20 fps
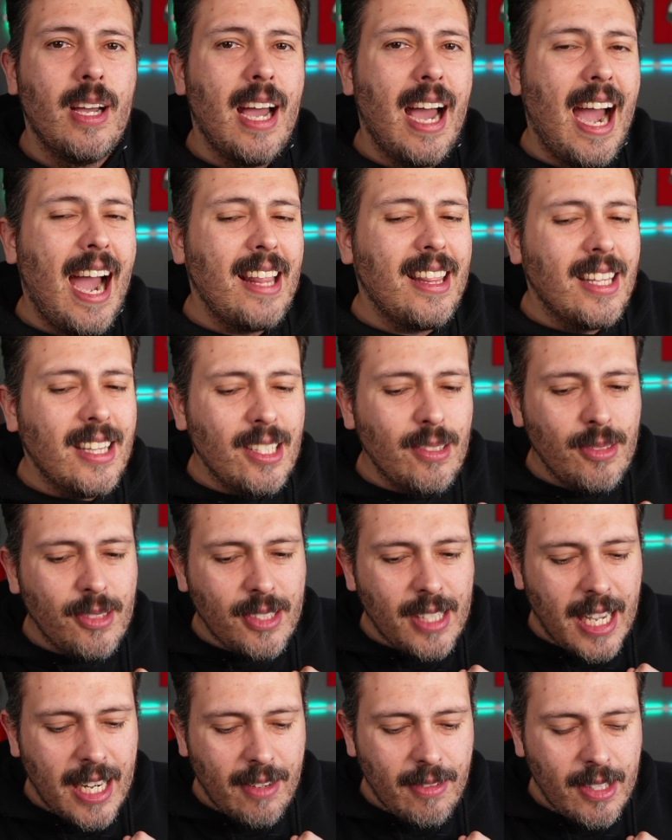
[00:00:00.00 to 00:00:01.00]
I thought this was
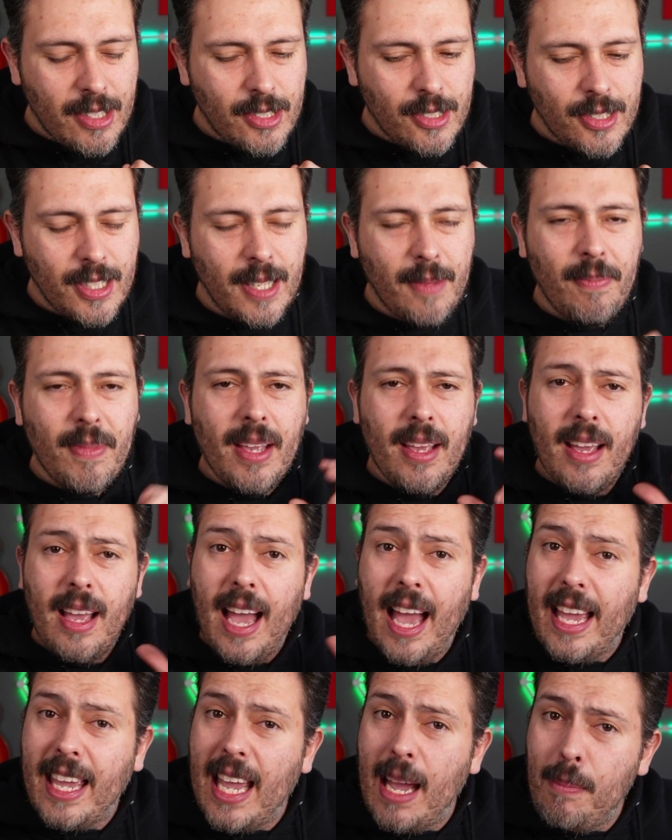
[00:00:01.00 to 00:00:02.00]
kind of interesting.
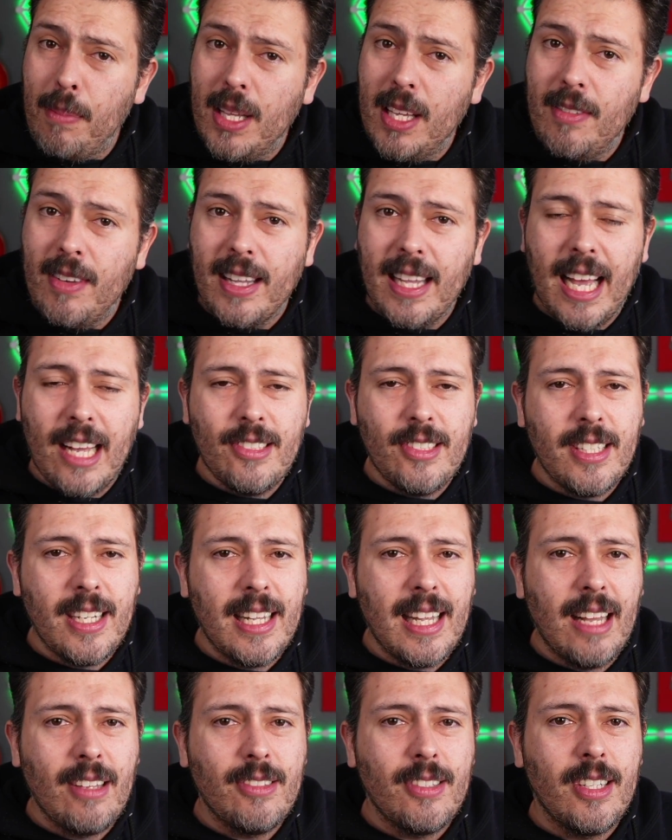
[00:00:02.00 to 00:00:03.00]
I can't believe Atlassian
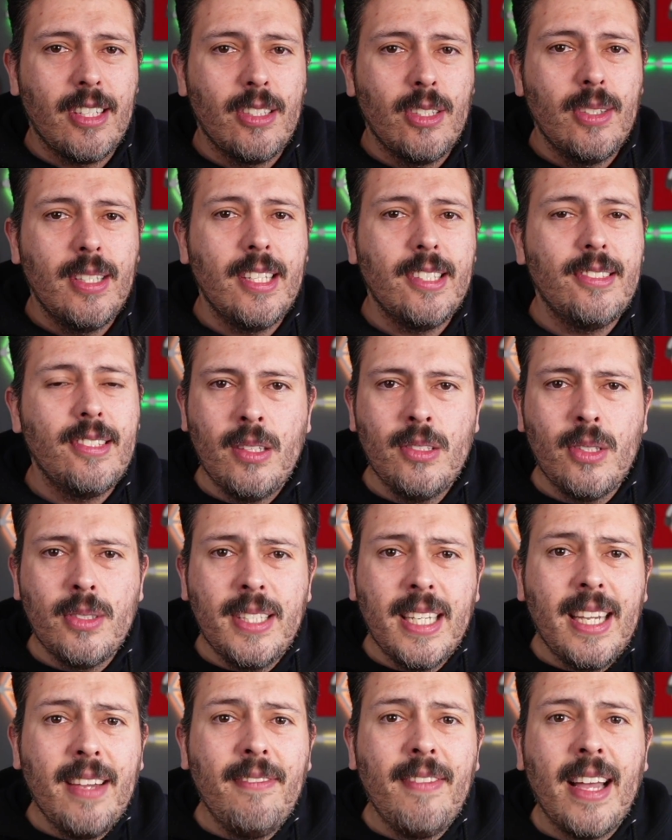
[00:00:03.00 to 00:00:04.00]
allows you to do this, so
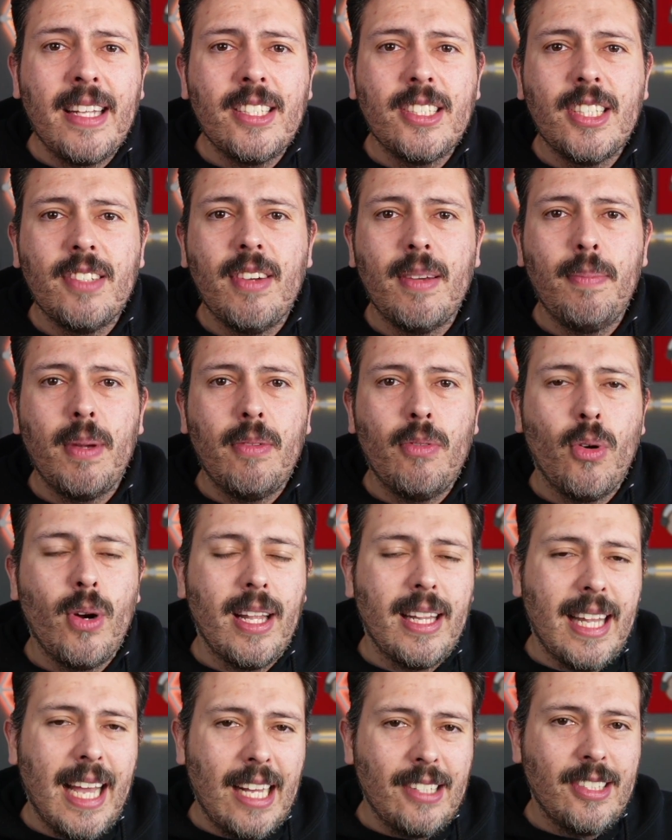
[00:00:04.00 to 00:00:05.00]
take advantage of it before
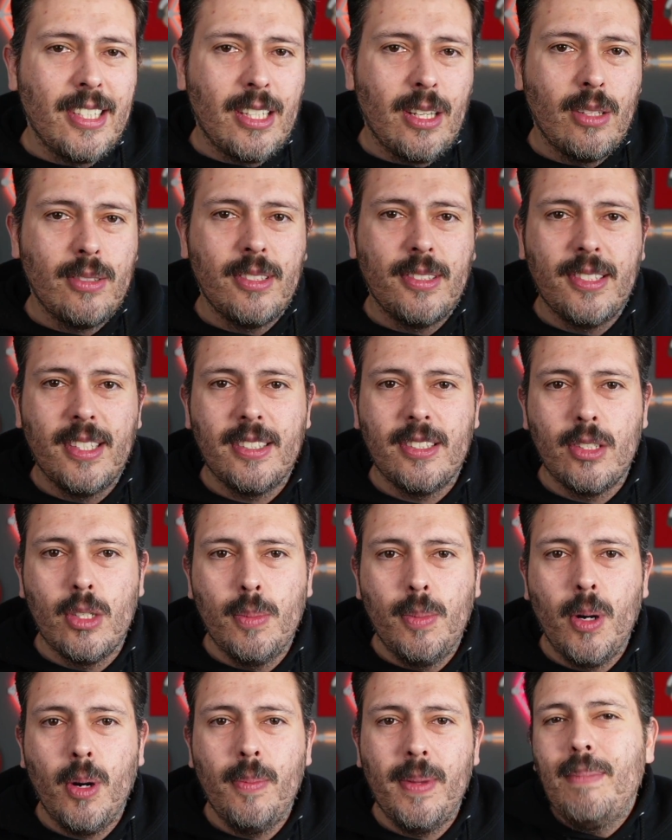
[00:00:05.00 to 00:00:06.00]
Atlassian closes this
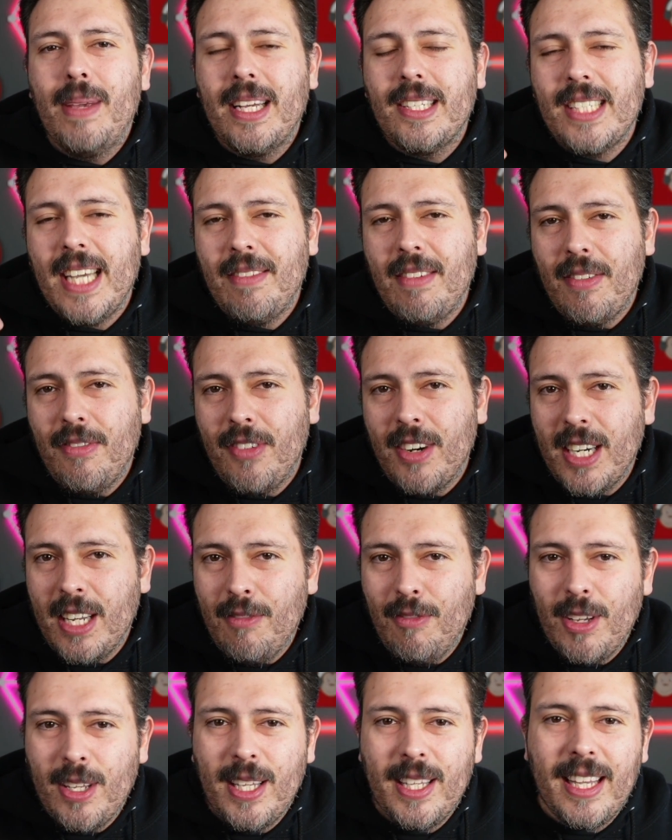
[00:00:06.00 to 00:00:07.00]
loophole because I have a funny
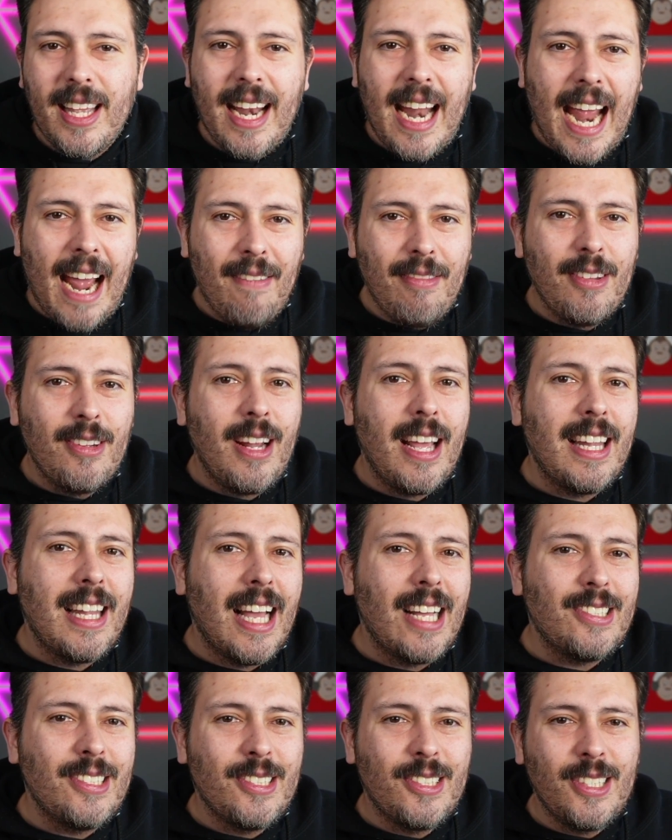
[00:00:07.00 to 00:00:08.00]
feeling that after
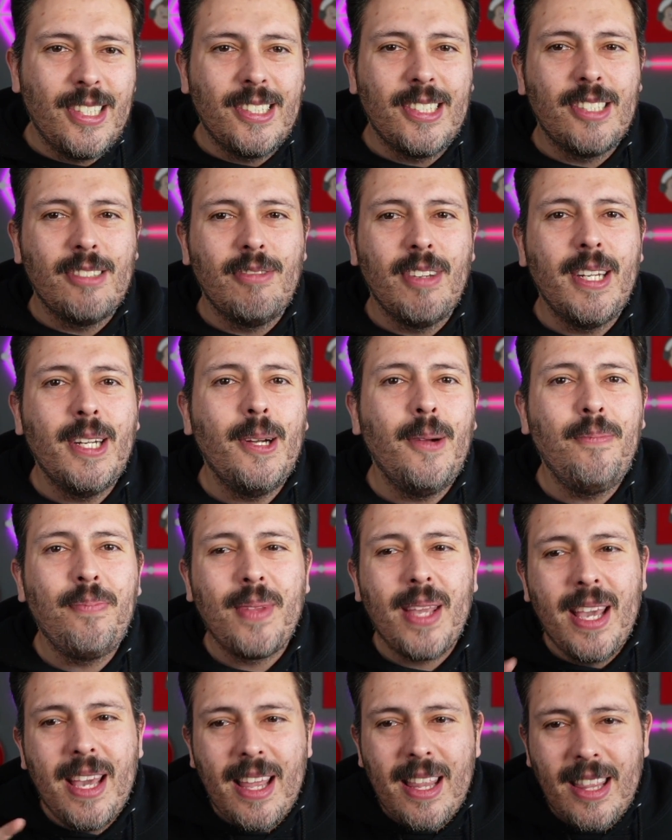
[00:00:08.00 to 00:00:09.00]
Atlassian sees this video,
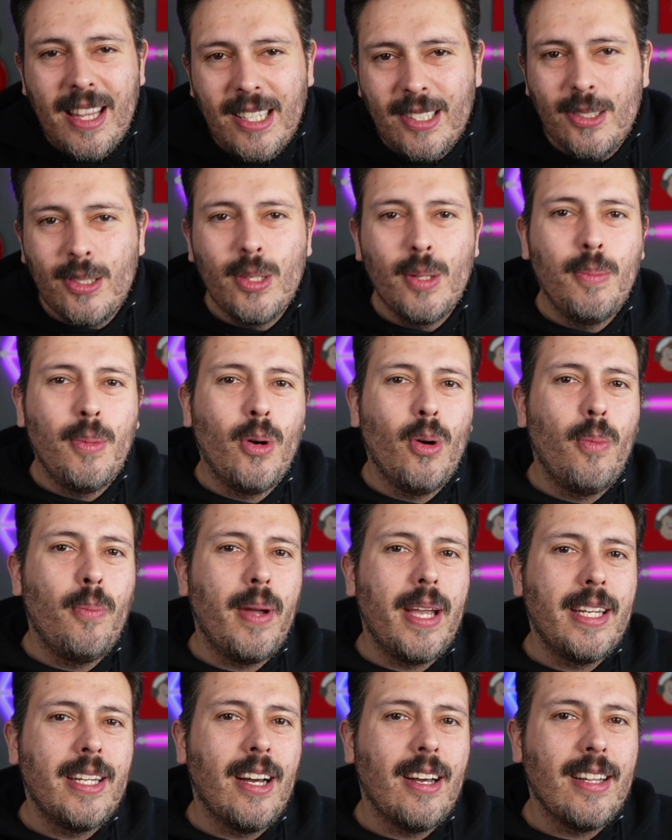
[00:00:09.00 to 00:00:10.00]
this loophole
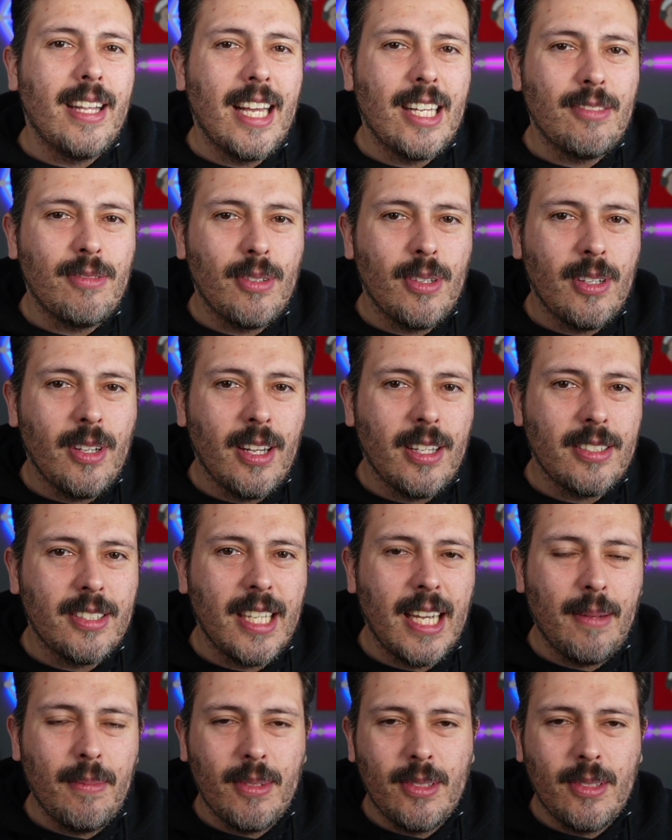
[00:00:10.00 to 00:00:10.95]
may not last for a long time.